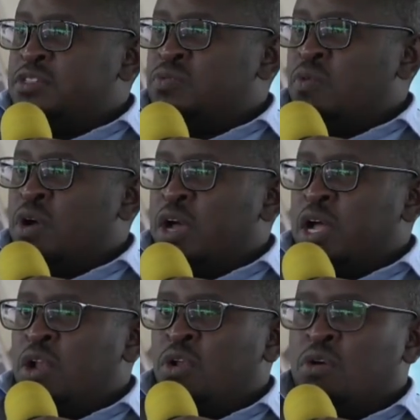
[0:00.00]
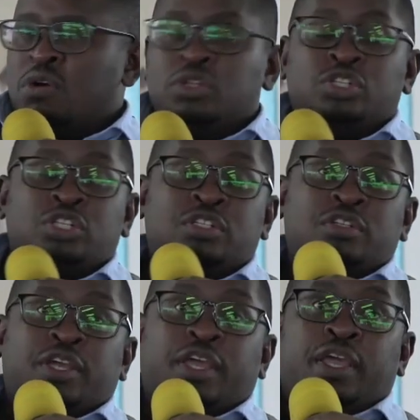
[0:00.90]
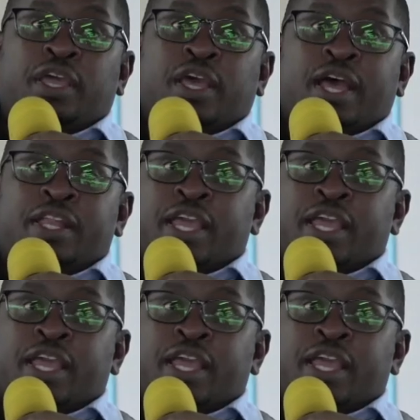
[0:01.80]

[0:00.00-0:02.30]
were launched at the